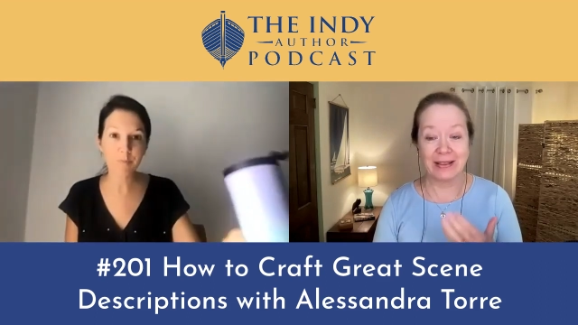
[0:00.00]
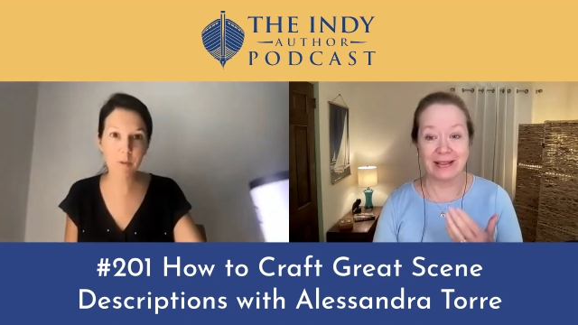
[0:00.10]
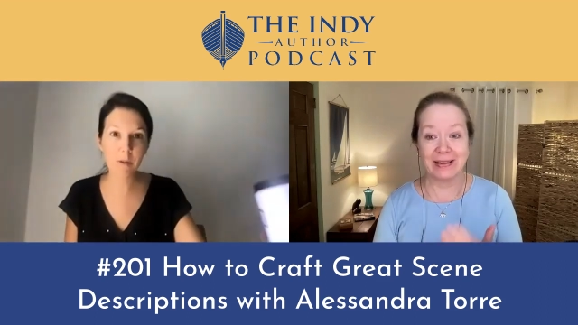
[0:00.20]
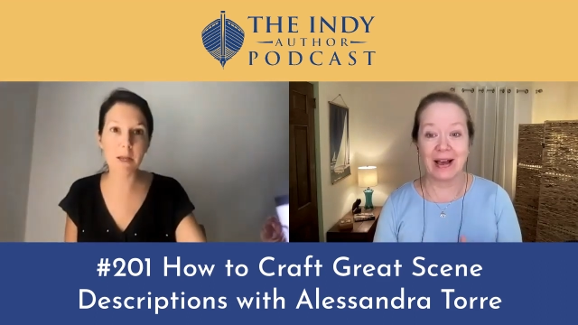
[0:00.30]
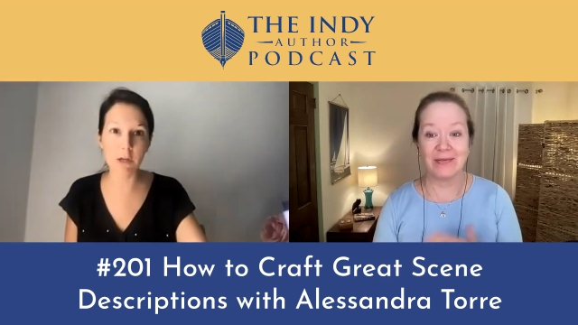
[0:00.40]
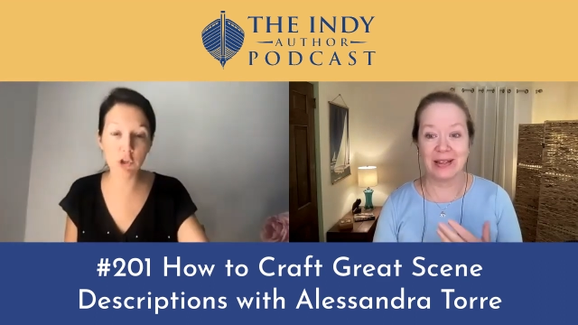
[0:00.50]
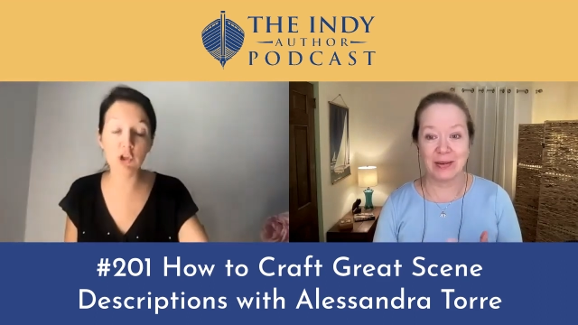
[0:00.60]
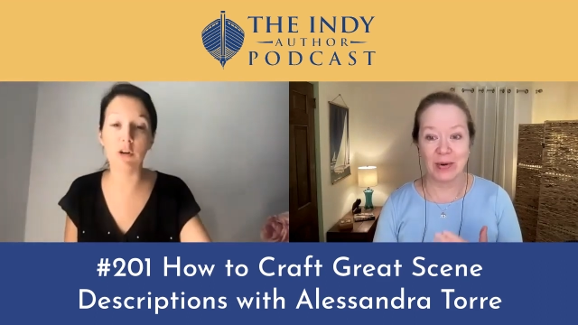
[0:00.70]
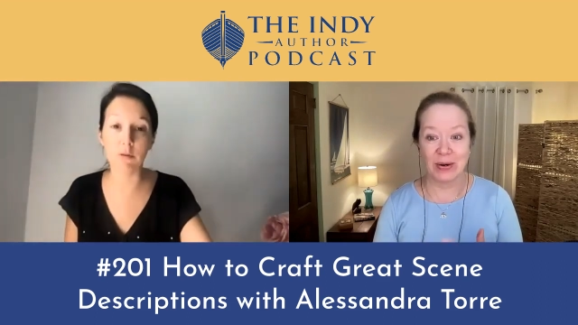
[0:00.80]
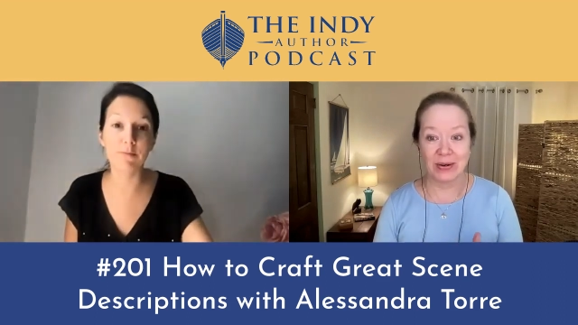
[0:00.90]
Speaker 1: to solving
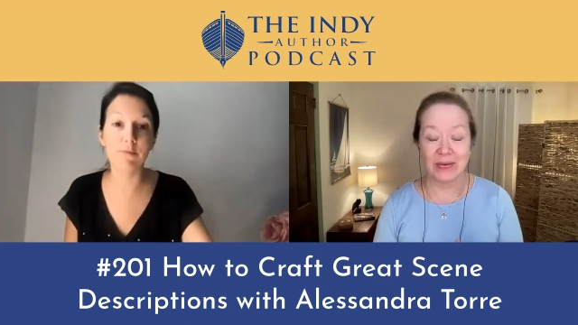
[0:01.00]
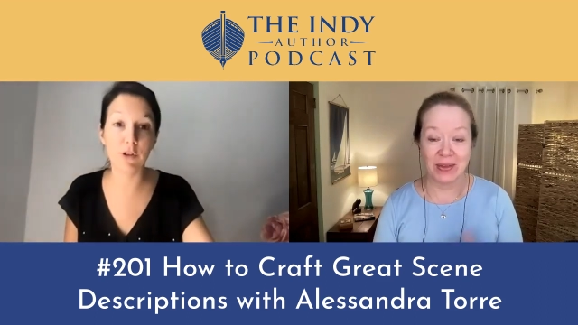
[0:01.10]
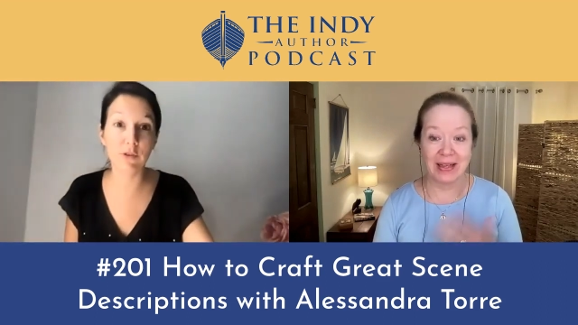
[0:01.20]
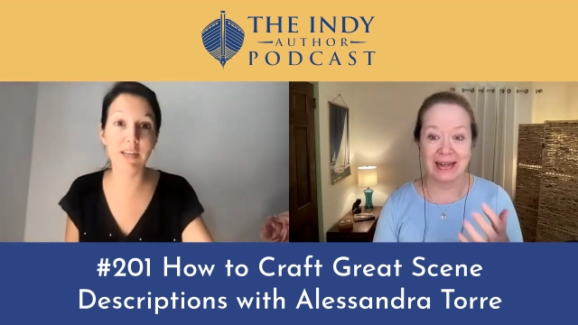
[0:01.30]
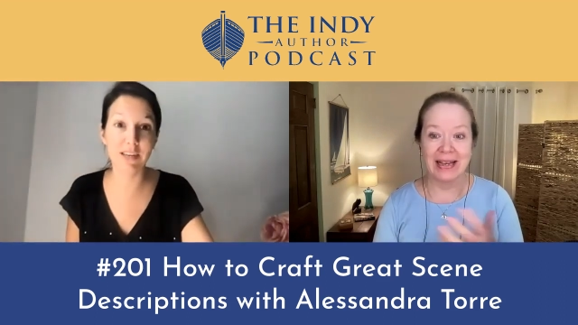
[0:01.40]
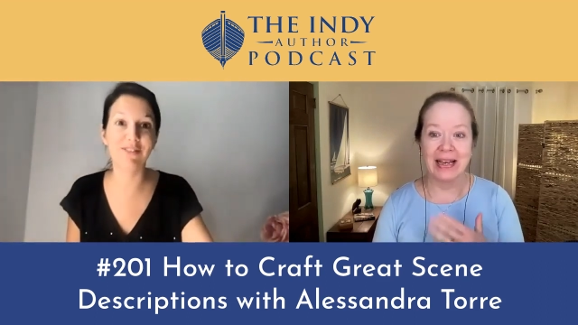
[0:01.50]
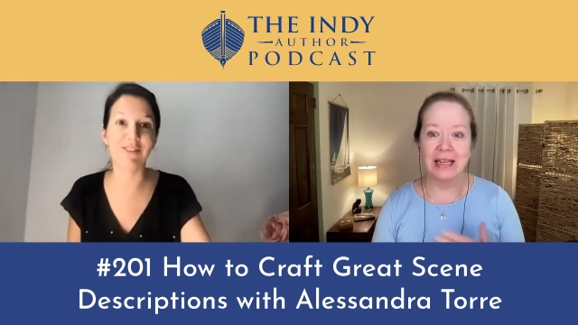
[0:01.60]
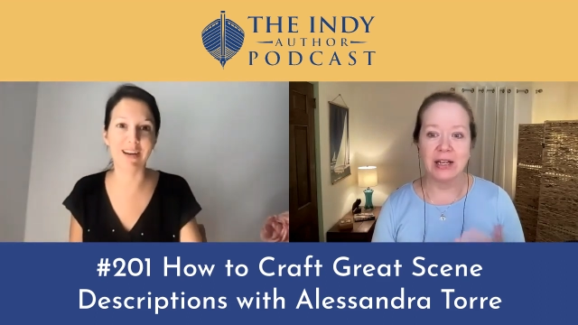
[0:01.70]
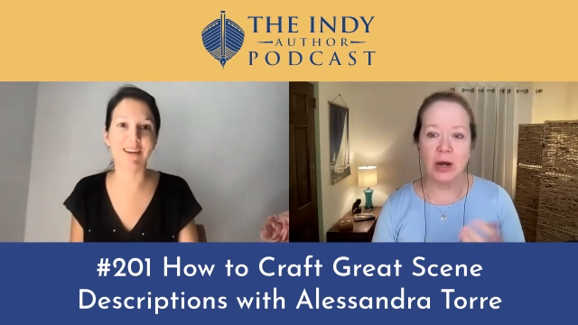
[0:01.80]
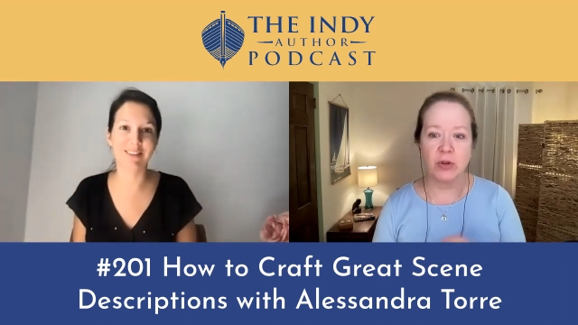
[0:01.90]
sure. murder. You the, needed,
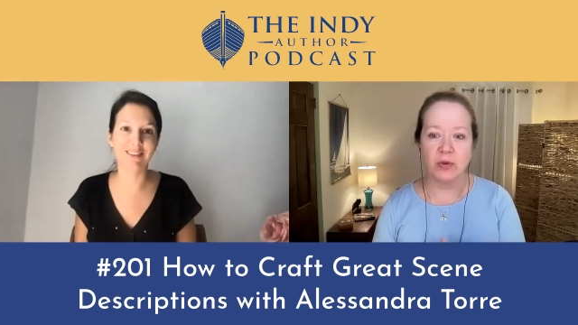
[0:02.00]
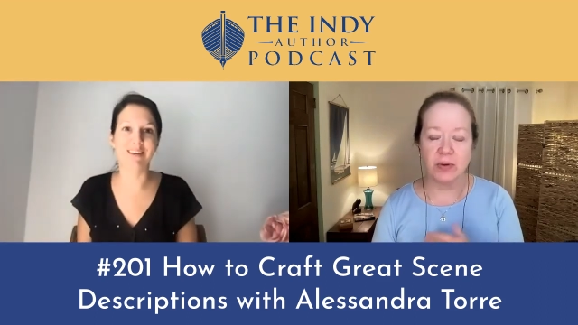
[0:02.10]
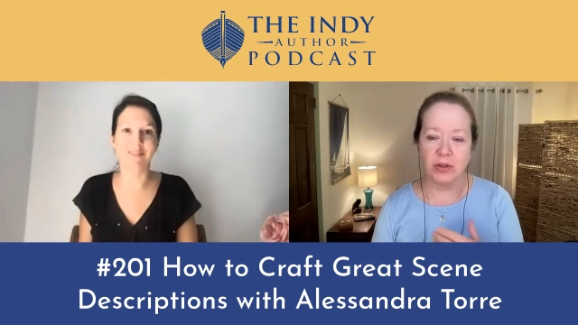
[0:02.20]
right. You know, yeah.